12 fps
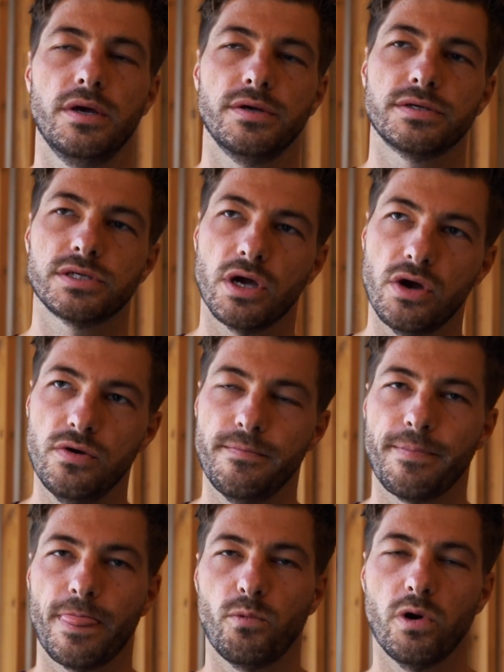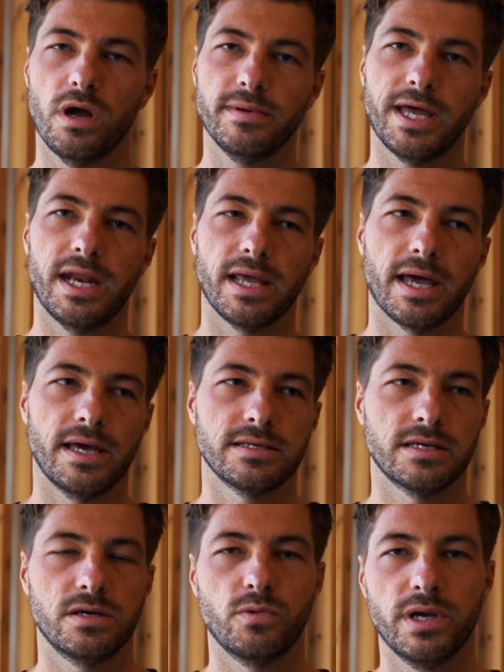So what I'm getting at
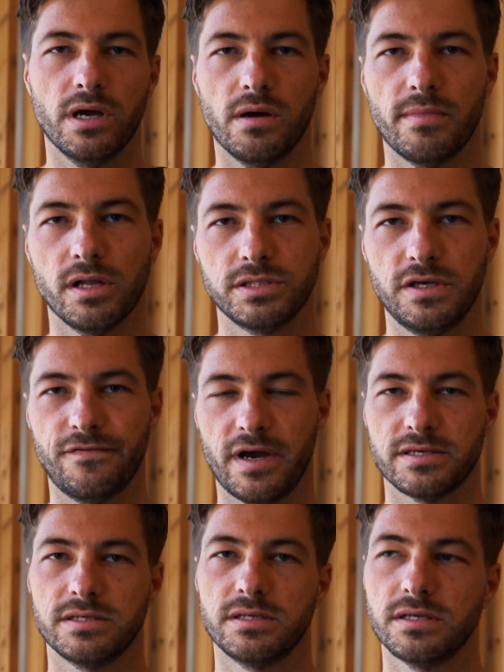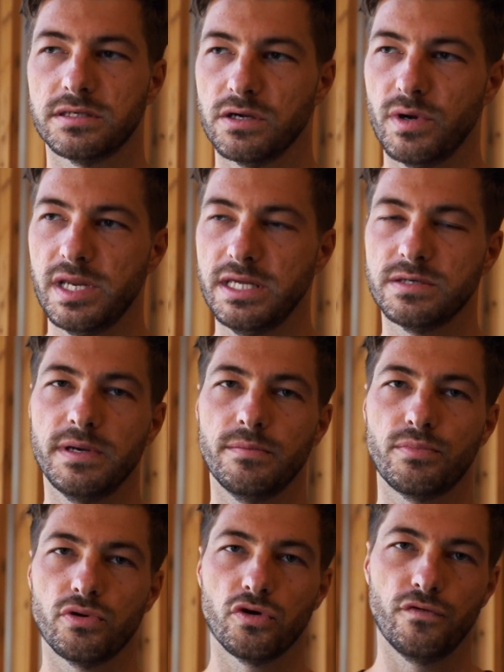is that we are multifaceted, so we need to be
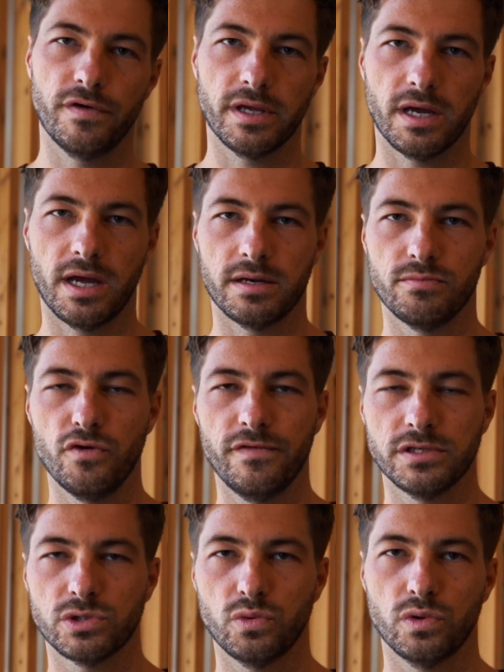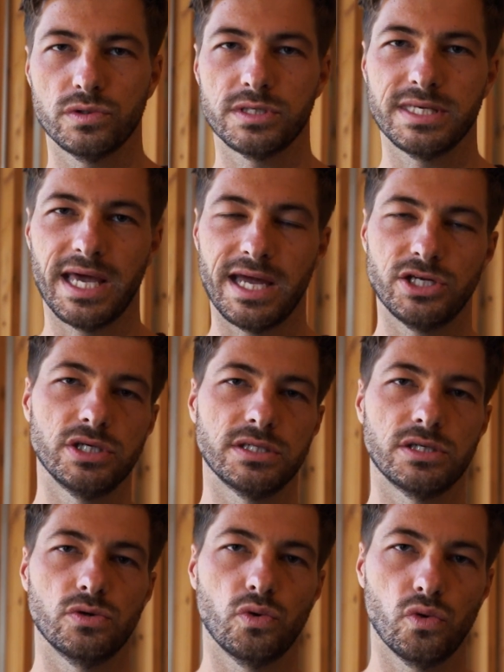improving and moving towards the
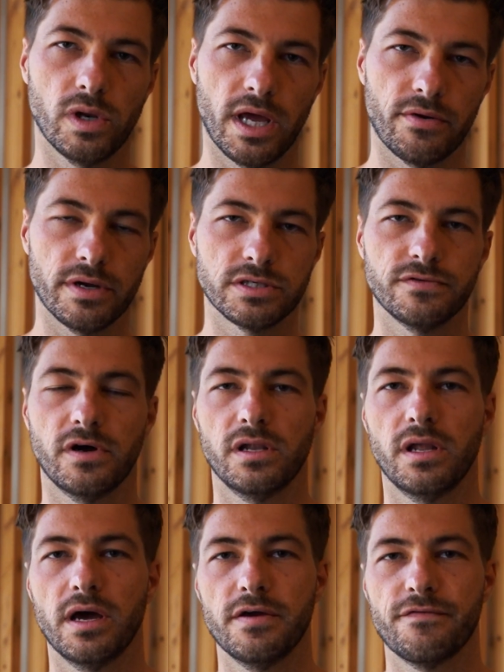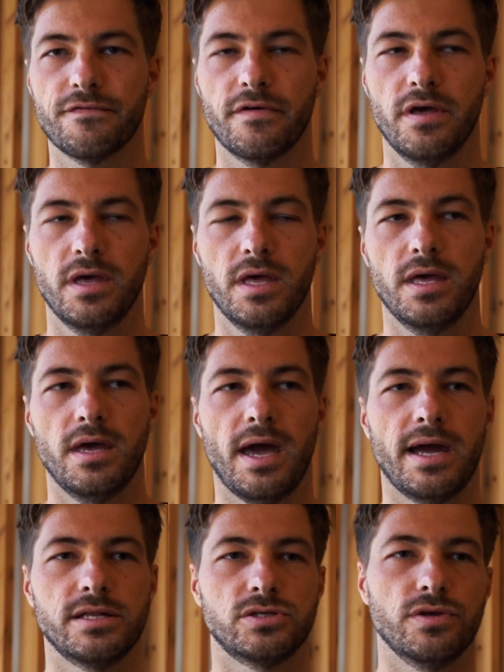edges in all areas of our life,
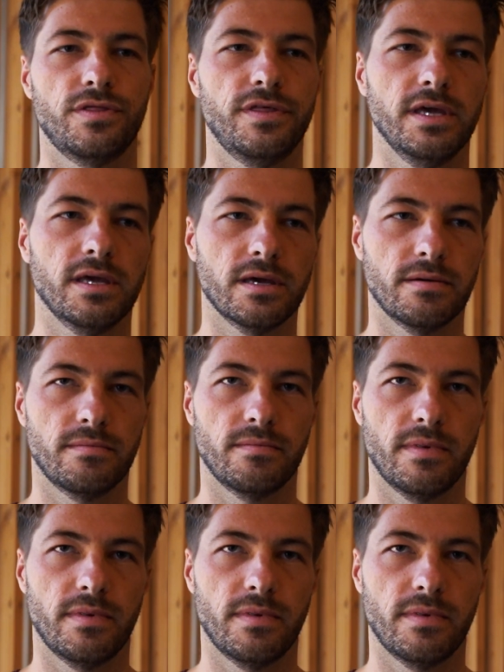and to think